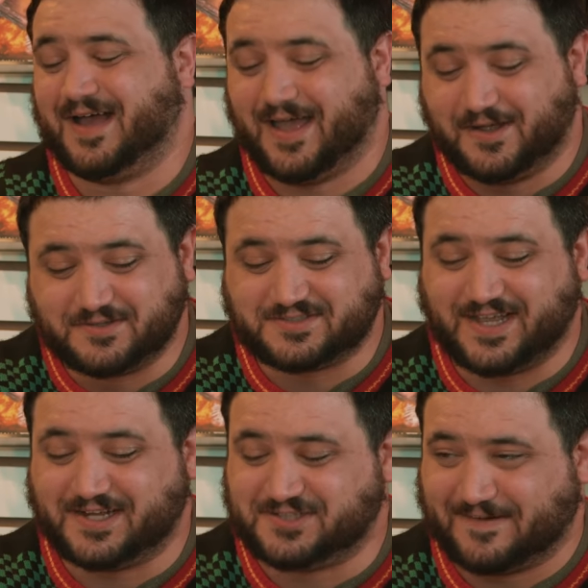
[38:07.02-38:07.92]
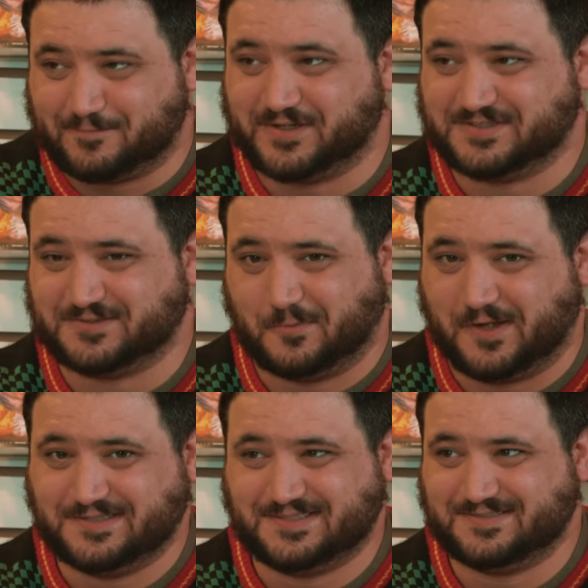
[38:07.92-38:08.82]
I understand Jeff Bridges
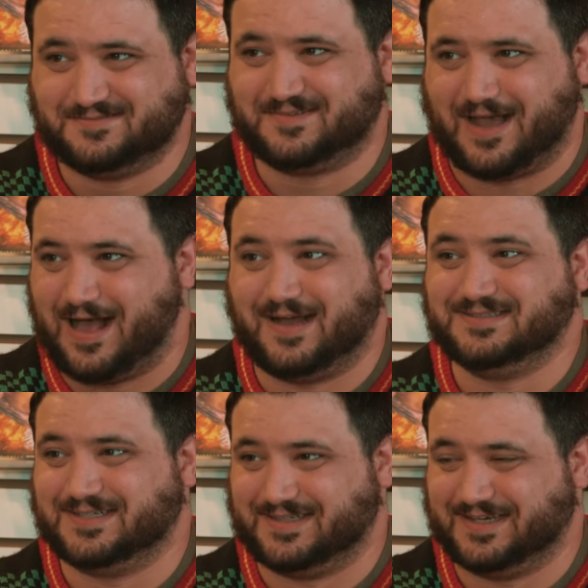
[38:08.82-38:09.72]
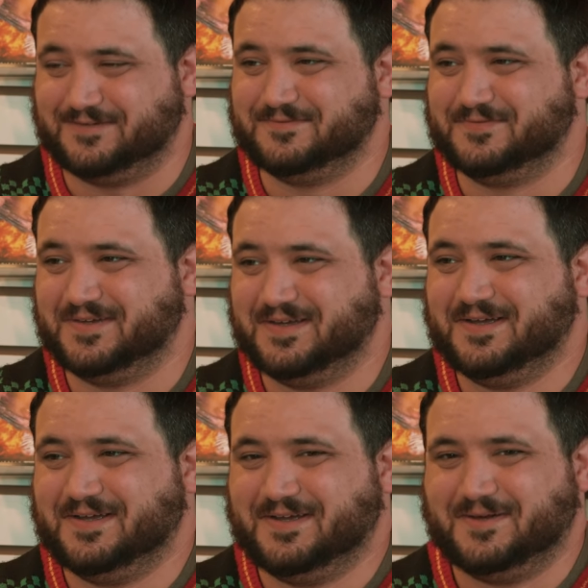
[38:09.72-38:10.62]
wants Kong to live,
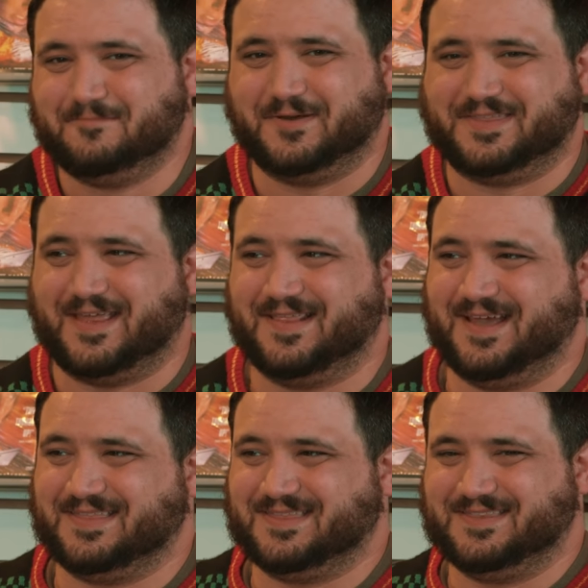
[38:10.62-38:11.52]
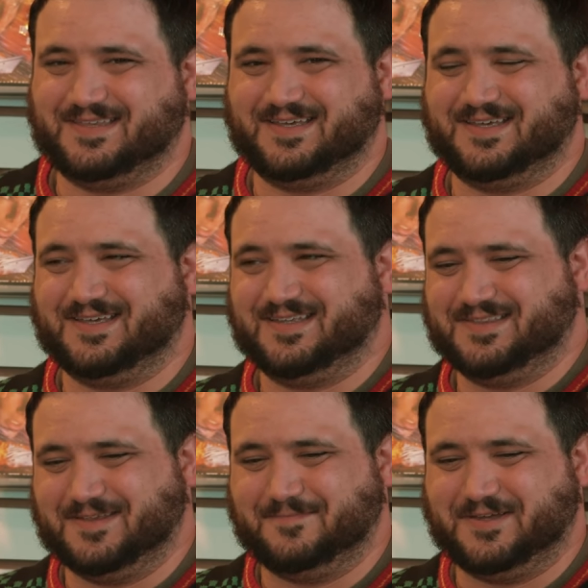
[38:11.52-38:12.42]
but then like
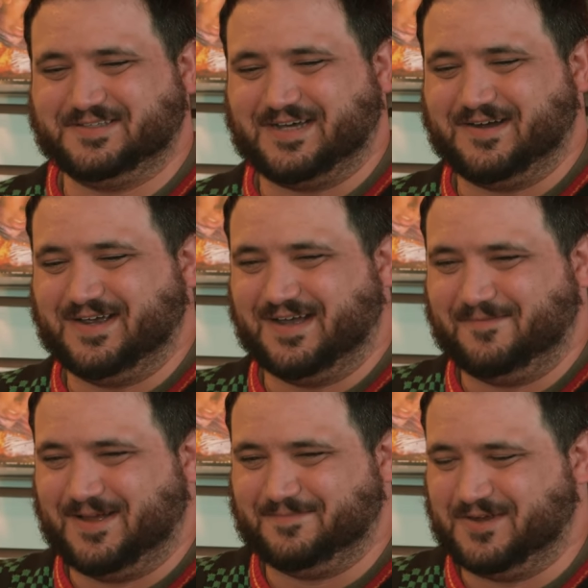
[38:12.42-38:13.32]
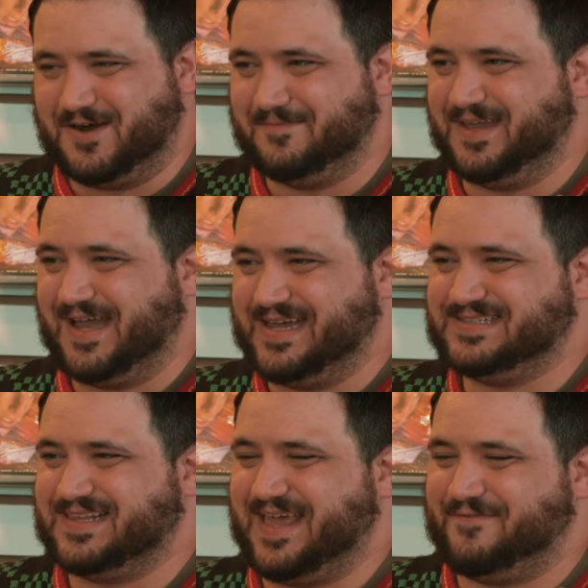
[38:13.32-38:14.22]
the the military come out, the army
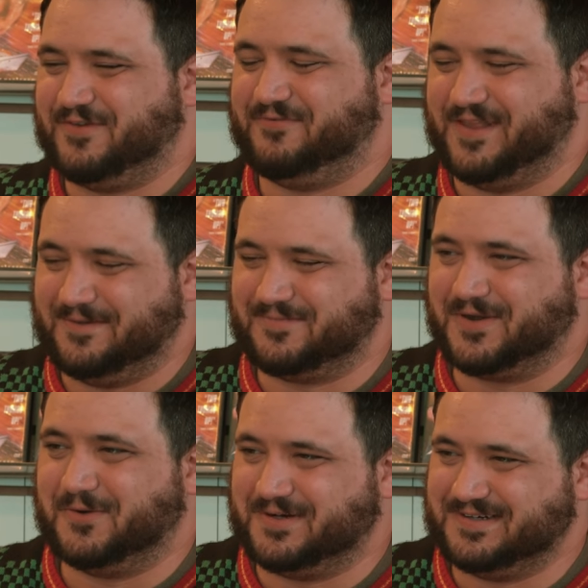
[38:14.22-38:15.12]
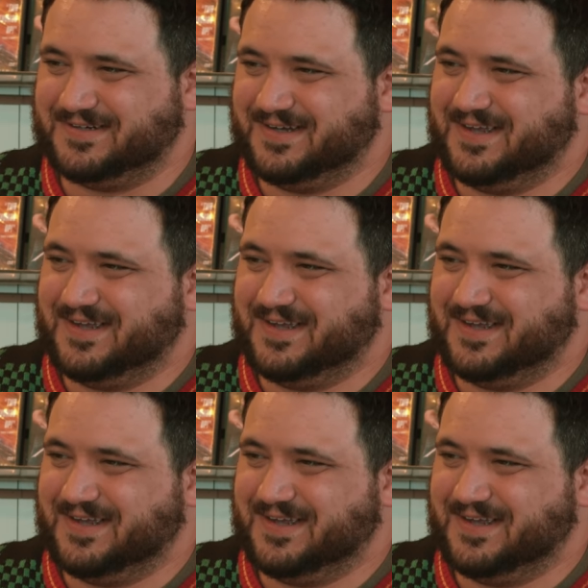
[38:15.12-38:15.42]
guys, and they have the flamethrower.